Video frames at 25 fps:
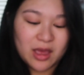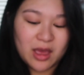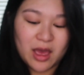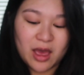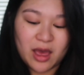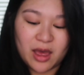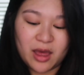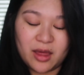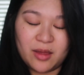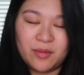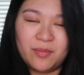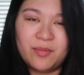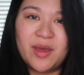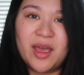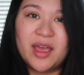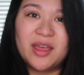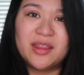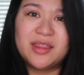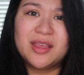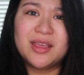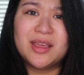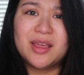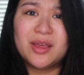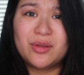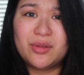Um, I
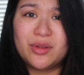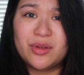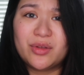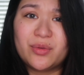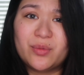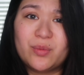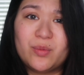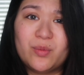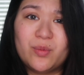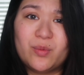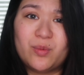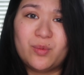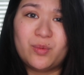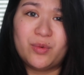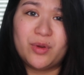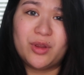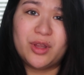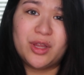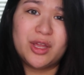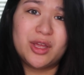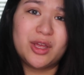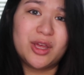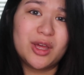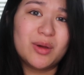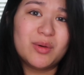think it looks
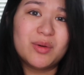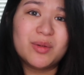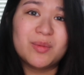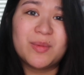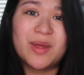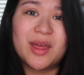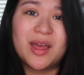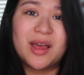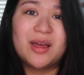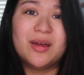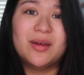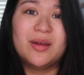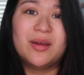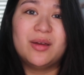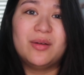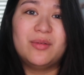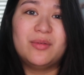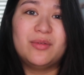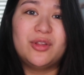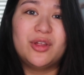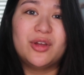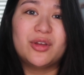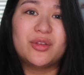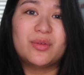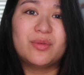really good with my, co
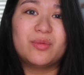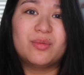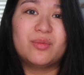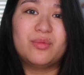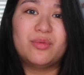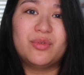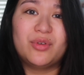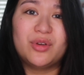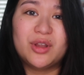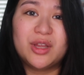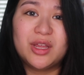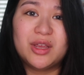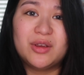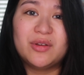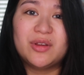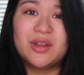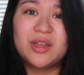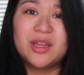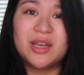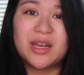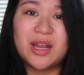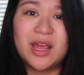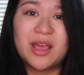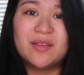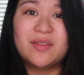looks really,
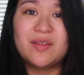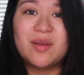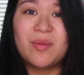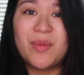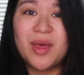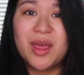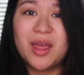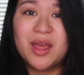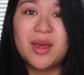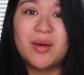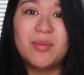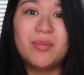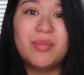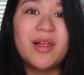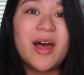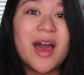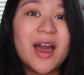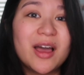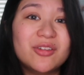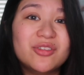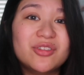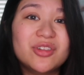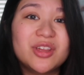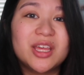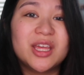really nice on my
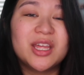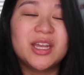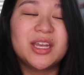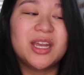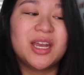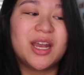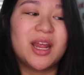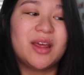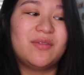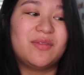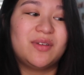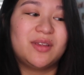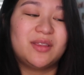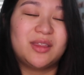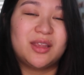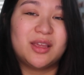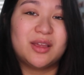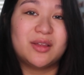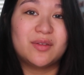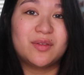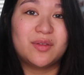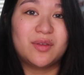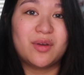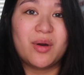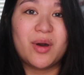complexion and
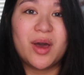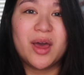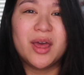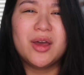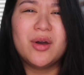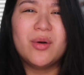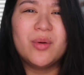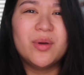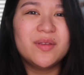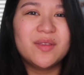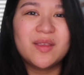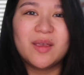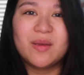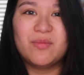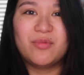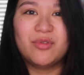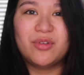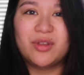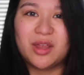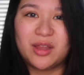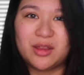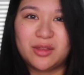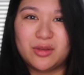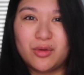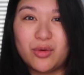everything. So I always aim for
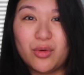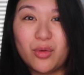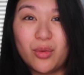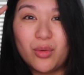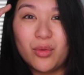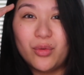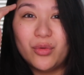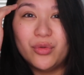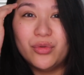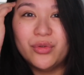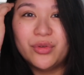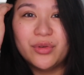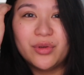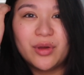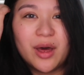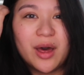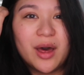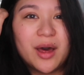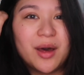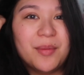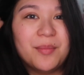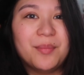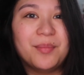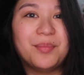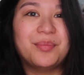like the gold
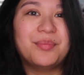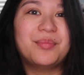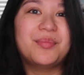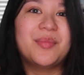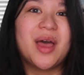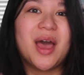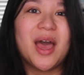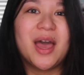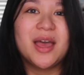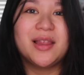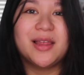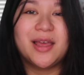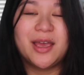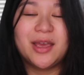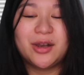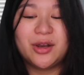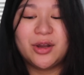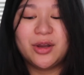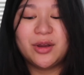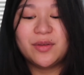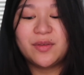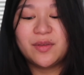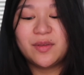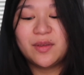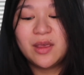um,
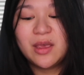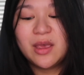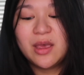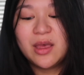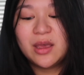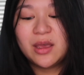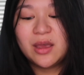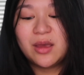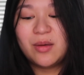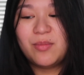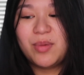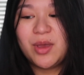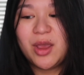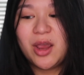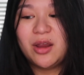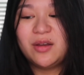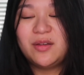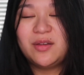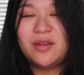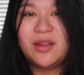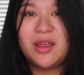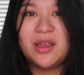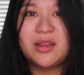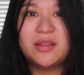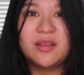highlighters compared
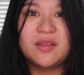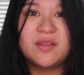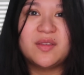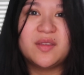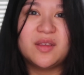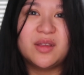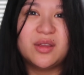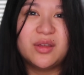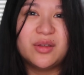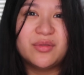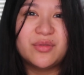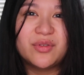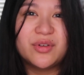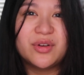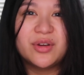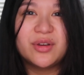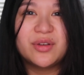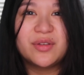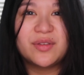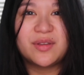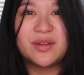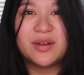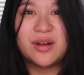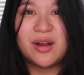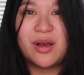to like the
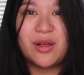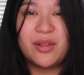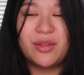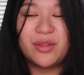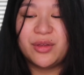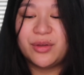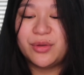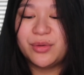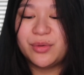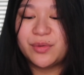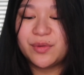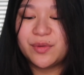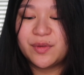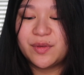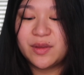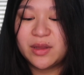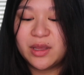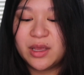silvers and all those.